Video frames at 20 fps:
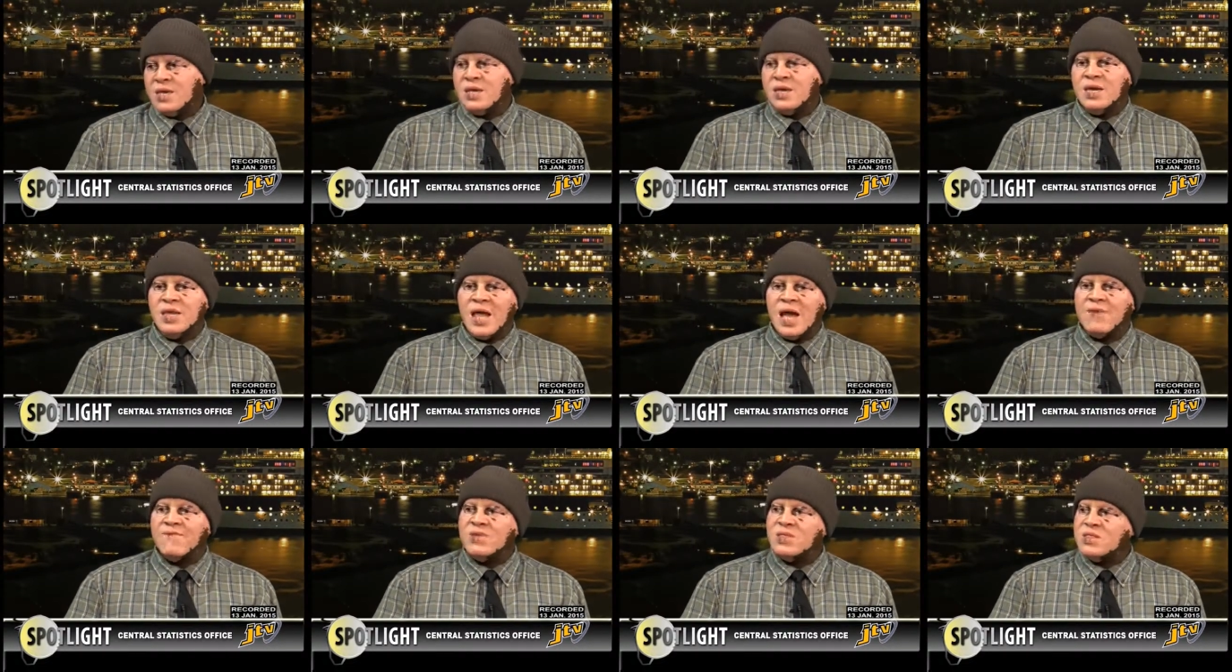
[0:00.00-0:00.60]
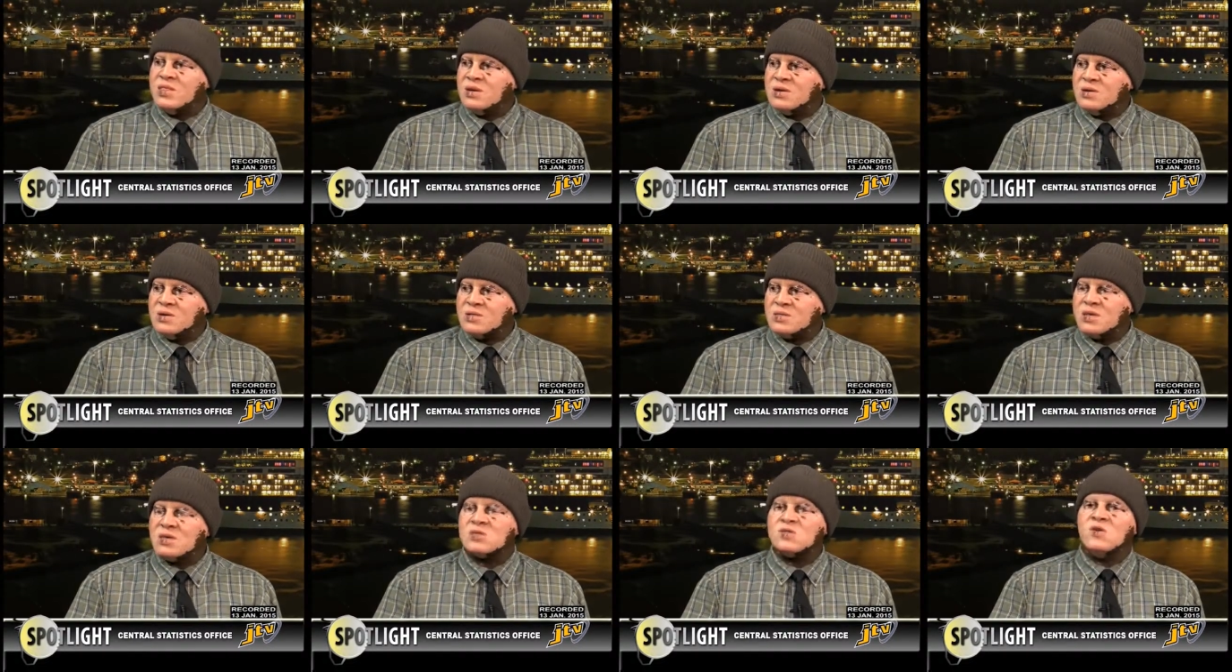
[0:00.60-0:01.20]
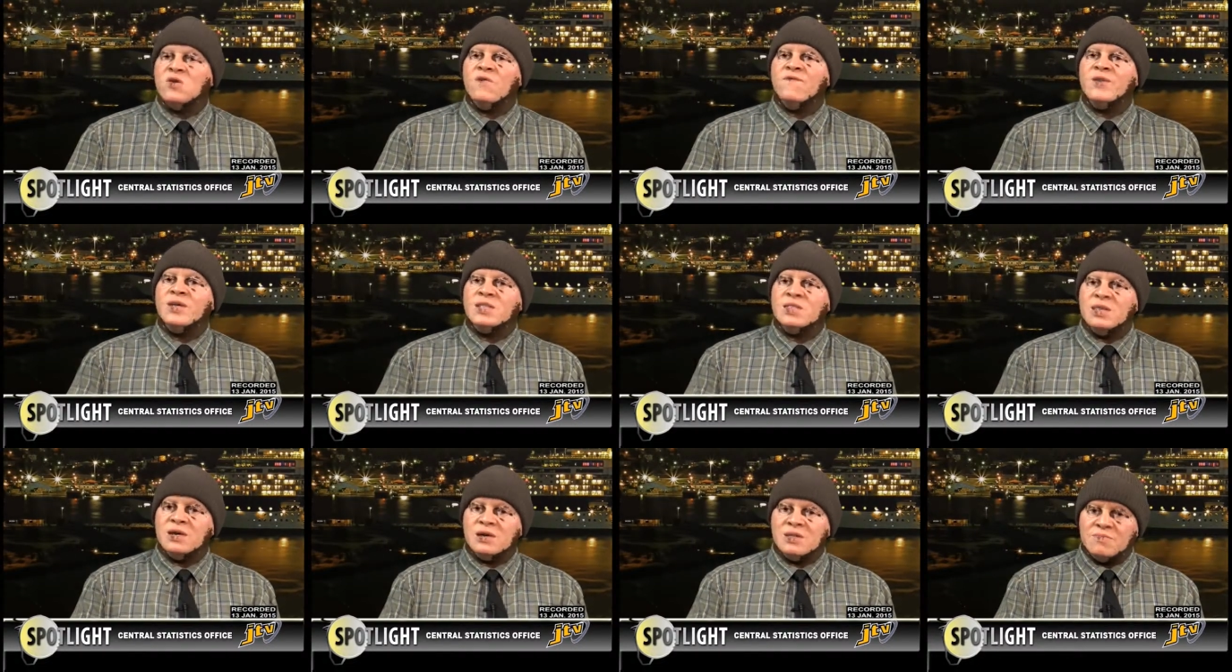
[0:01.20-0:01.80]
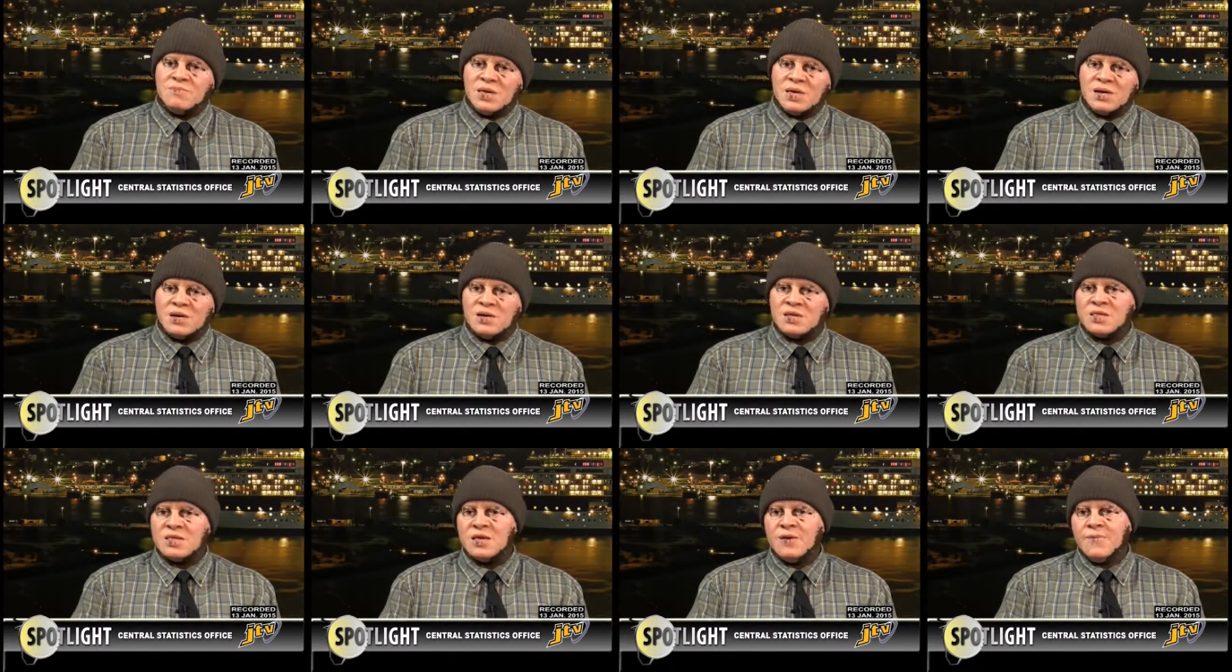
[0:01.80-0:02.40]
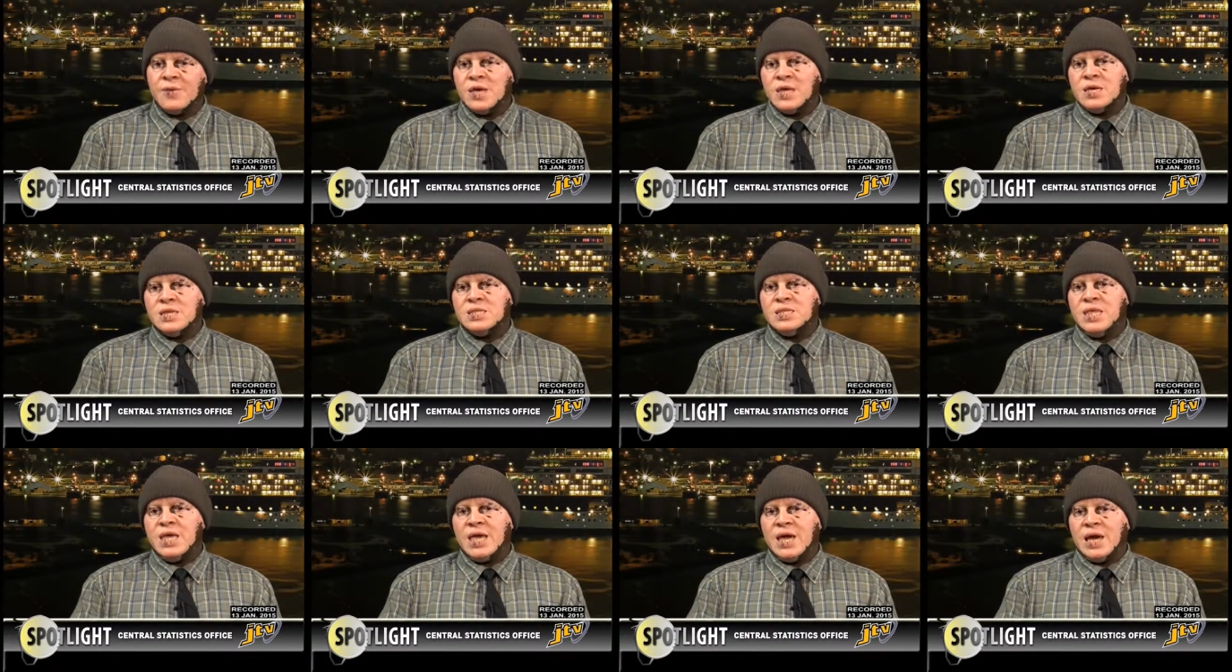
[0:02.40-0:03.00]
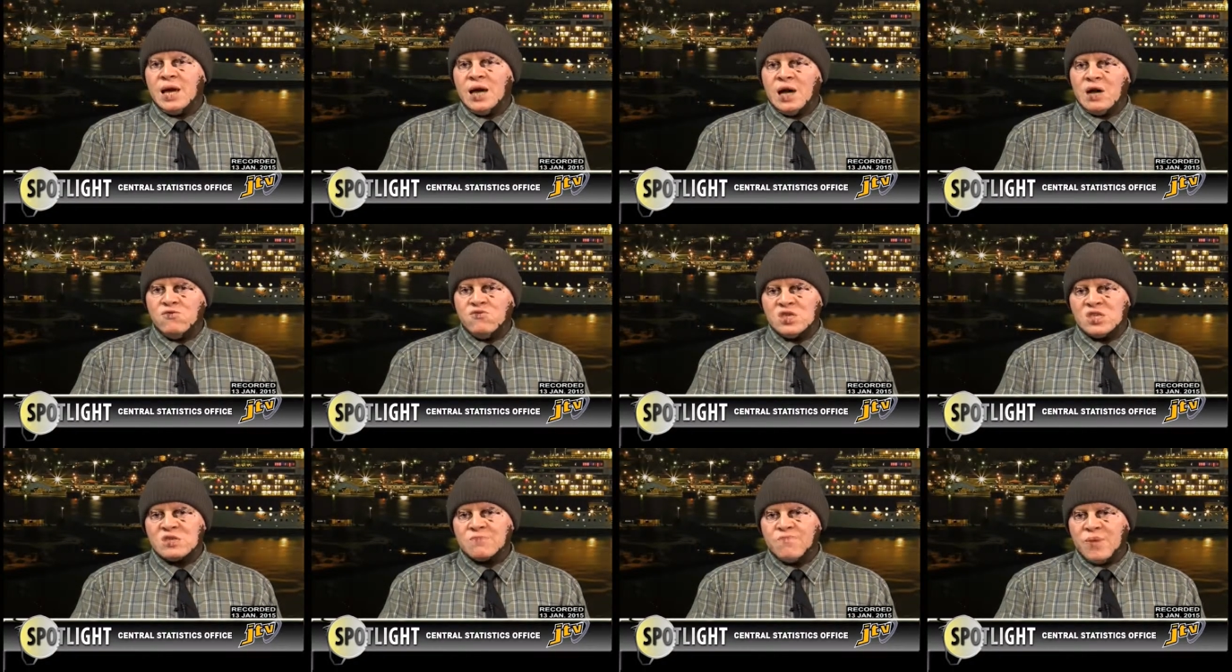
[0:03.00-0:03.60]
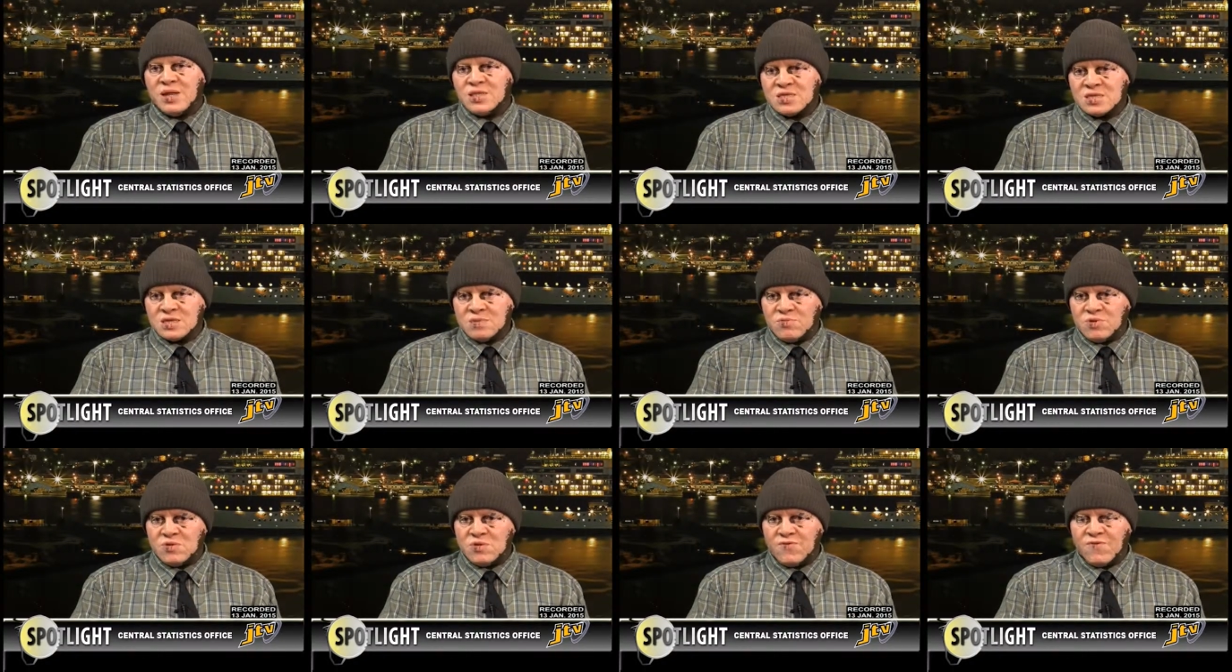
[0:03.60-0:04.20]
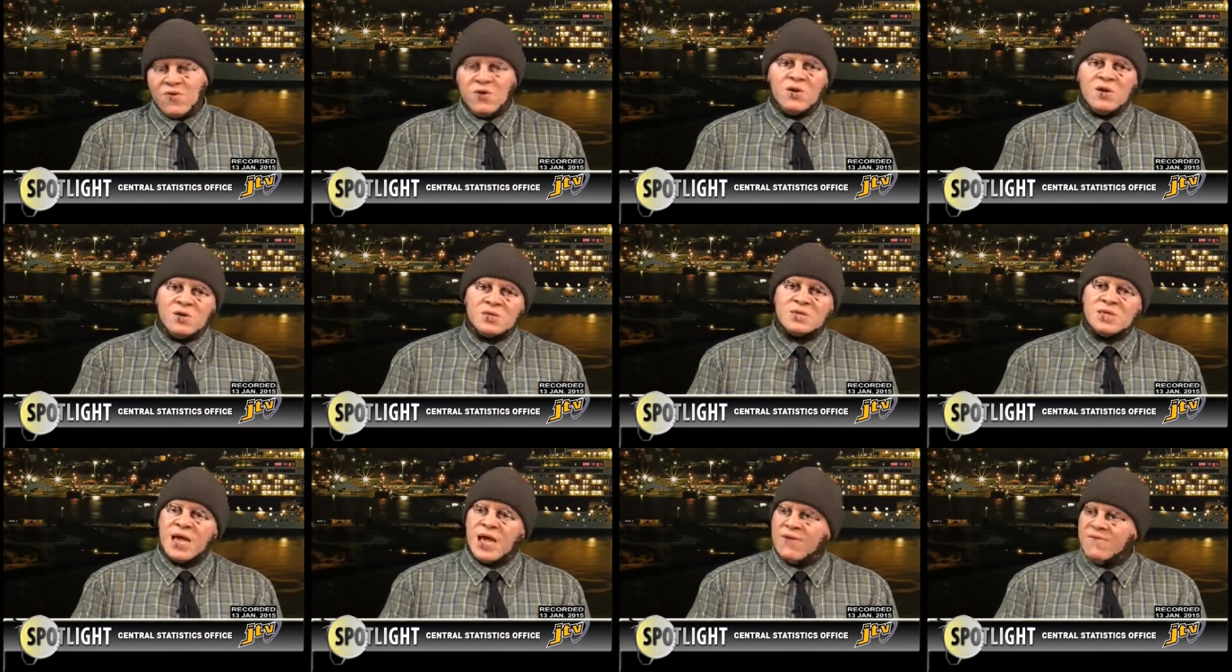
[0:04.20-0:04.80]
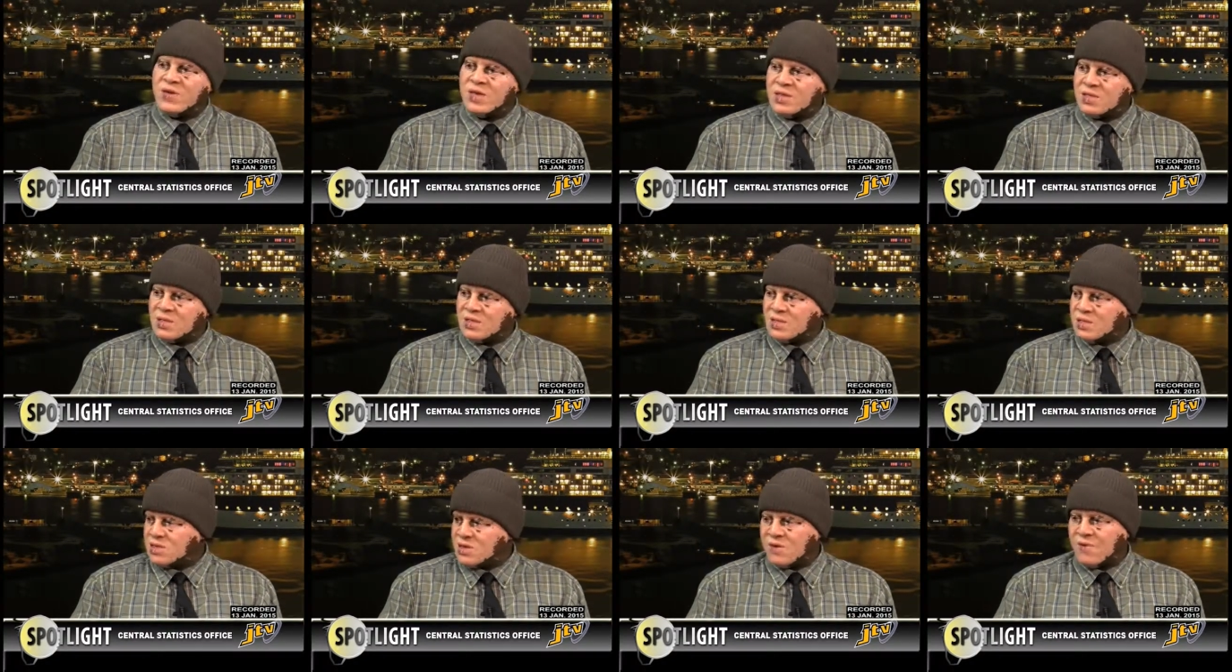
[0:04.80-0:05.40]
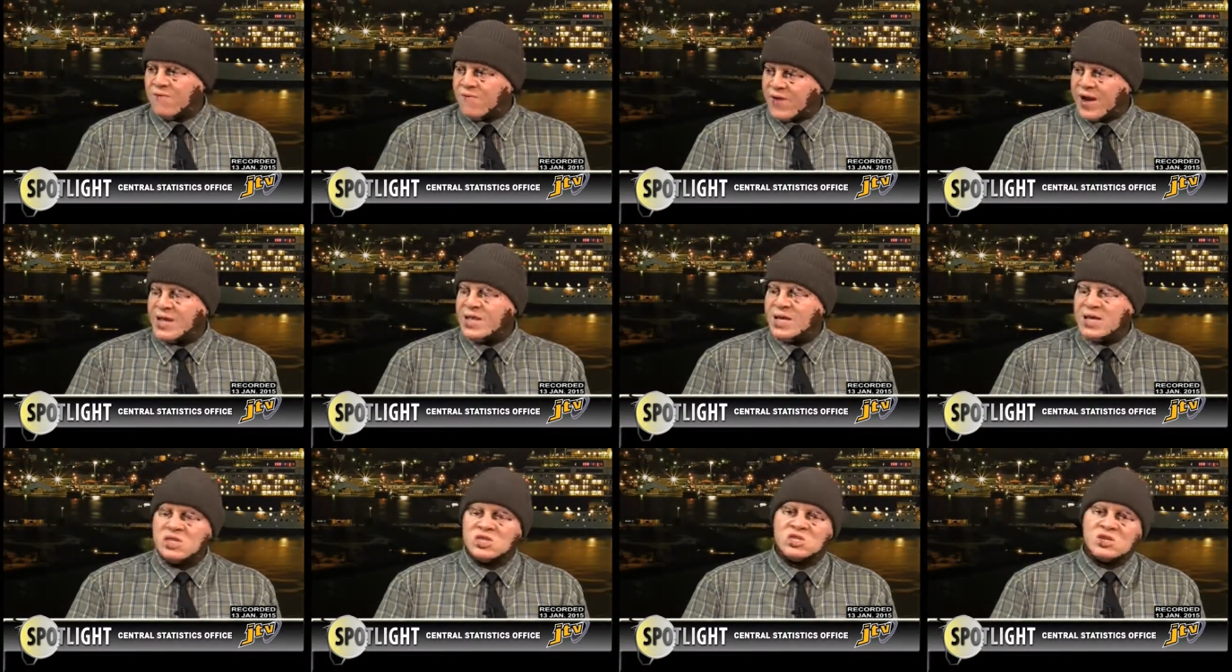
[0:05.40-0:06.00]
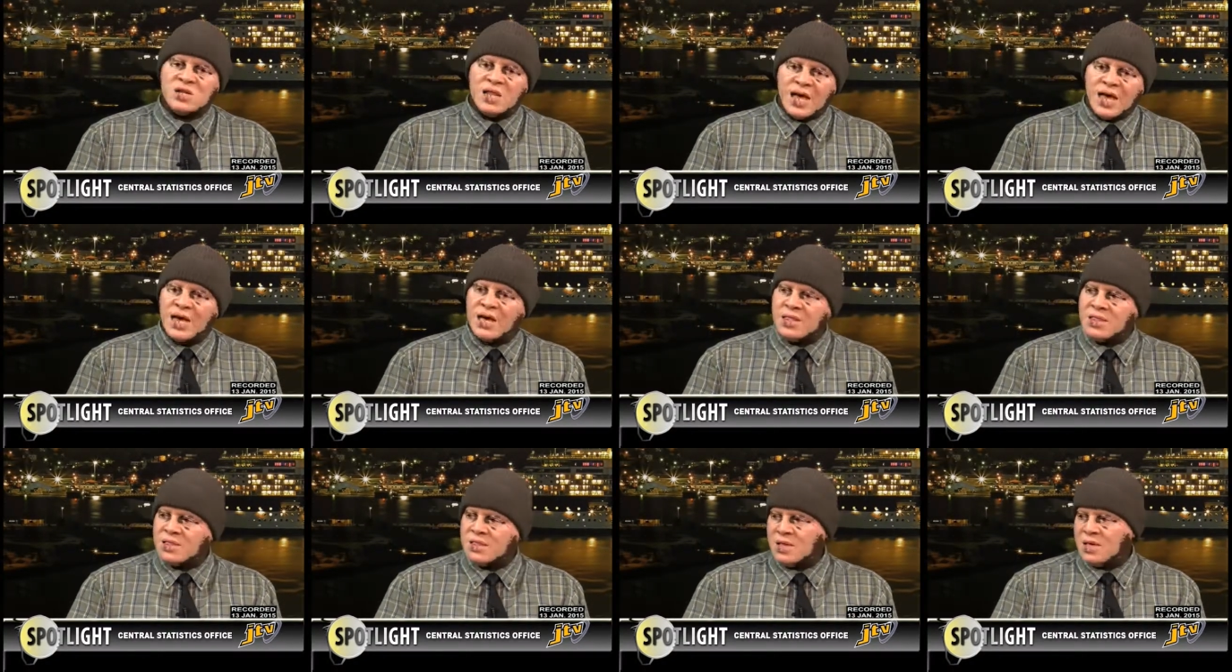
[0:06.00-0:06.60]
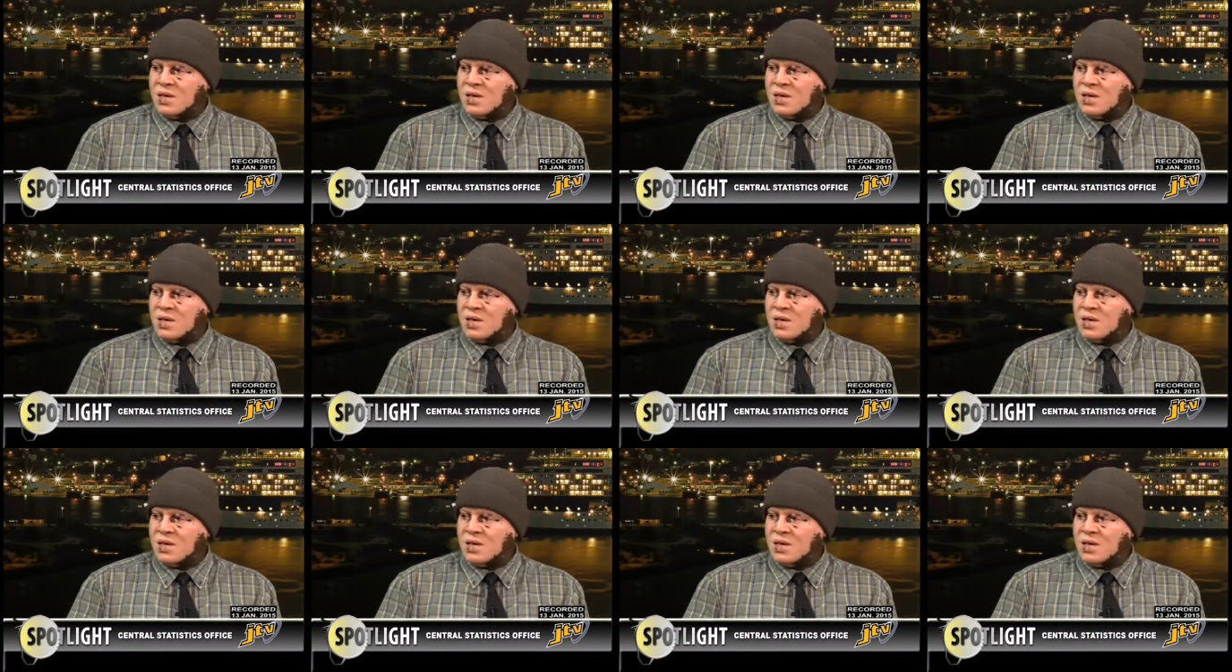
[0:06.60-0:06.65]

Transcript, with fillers: in having the, the survey done because they are responsible for us having you know, financial and